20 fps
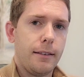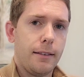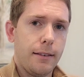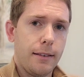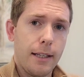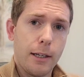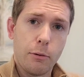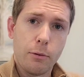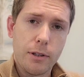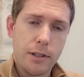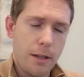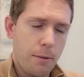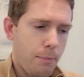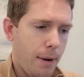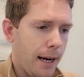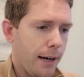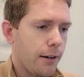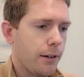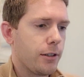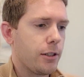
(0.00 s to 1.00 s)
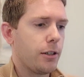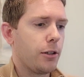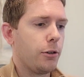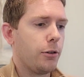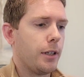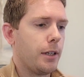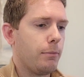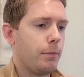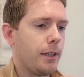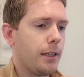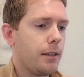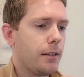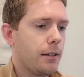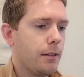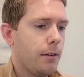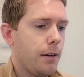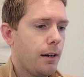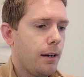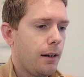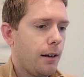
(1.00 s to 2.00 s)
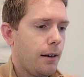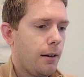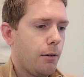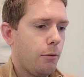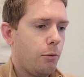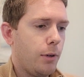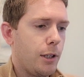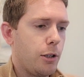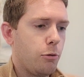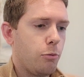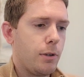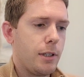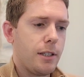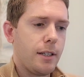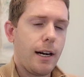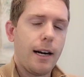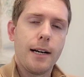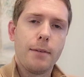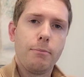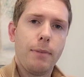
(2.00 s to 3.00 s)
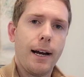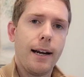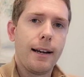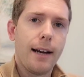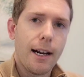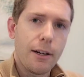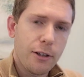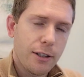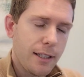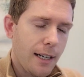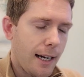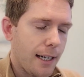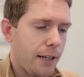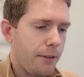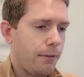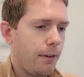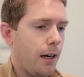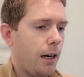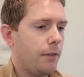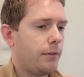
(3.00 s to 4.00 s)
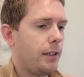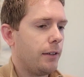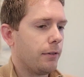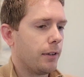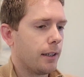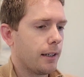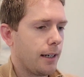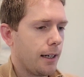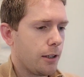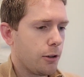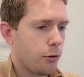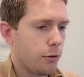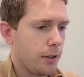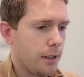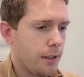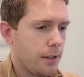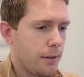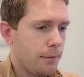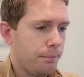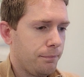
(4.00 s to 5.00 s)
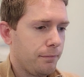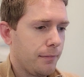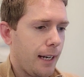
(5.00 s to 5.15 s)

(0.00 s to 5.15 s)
there was the Paris Agreement, which was signed by 195 different countries.